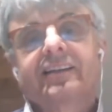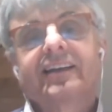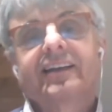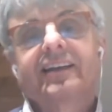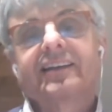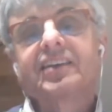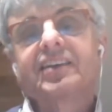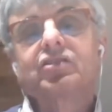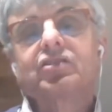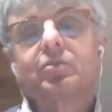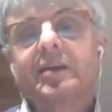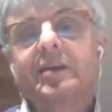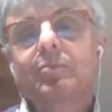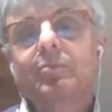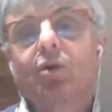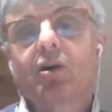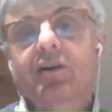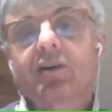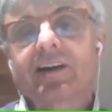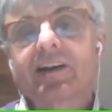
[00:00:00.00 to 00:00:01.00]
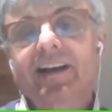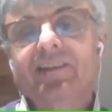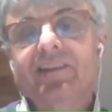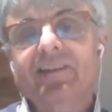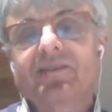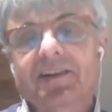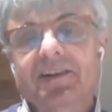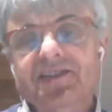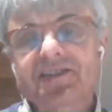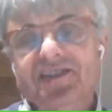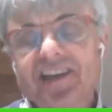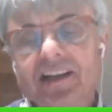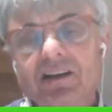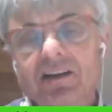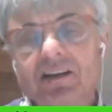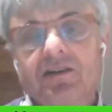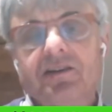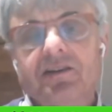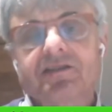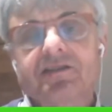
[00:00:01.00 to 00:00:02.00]
They tend to be more
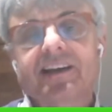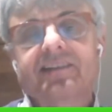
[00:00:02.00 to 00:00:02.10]
intracellular.